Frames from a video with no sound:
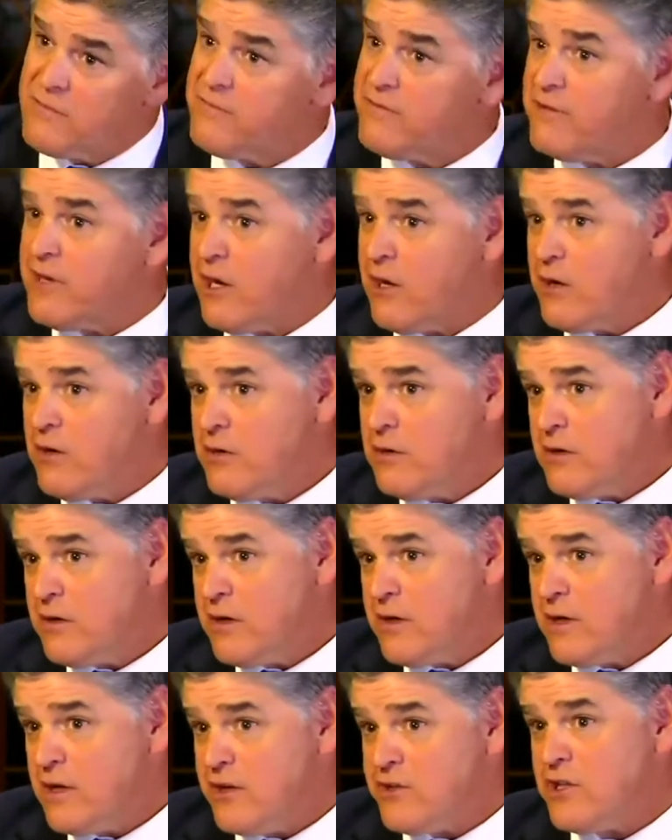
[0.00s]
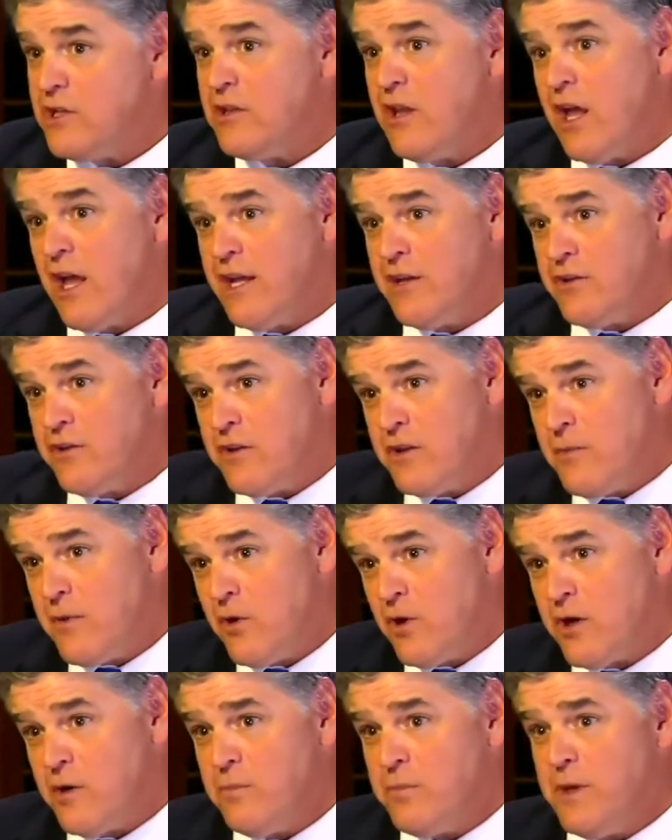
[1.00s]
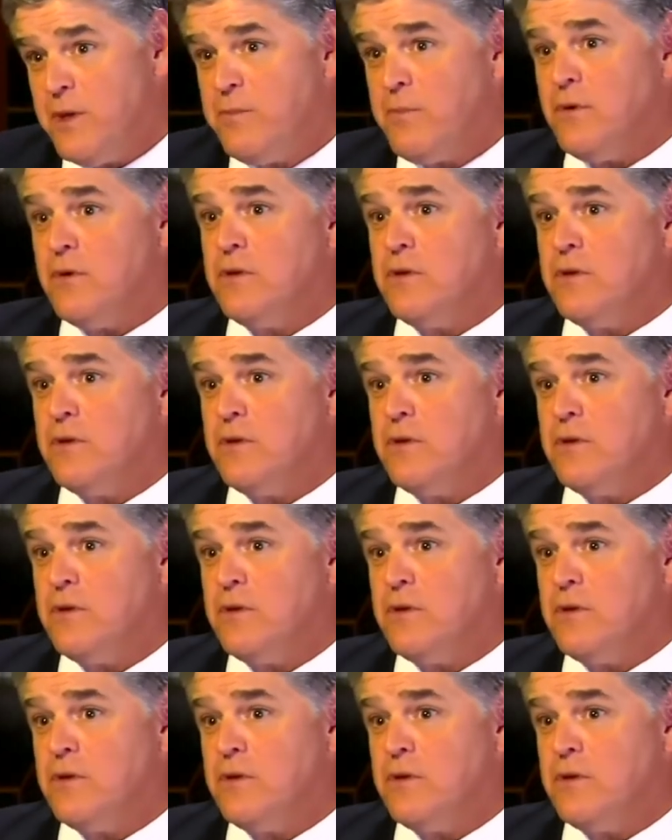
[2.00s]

Fair? Is he lying to the American people?